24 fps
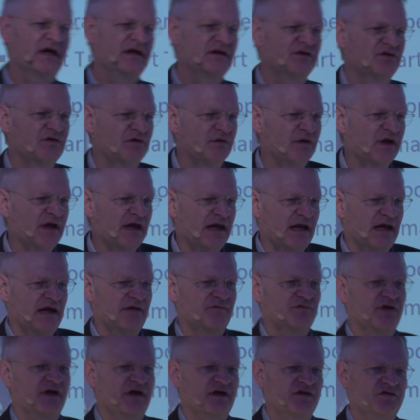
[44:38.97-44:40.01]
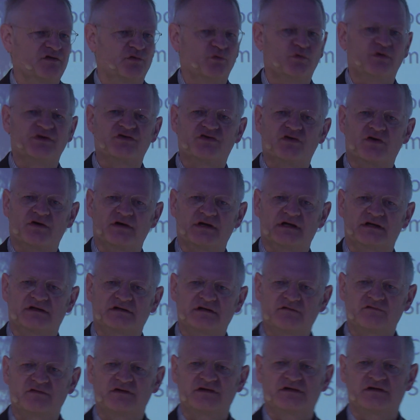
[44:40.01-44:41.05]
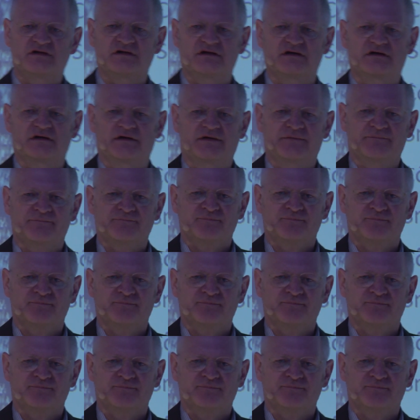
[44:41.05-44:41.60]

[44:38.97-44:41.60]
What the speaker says: and you have to hassle with connectivity.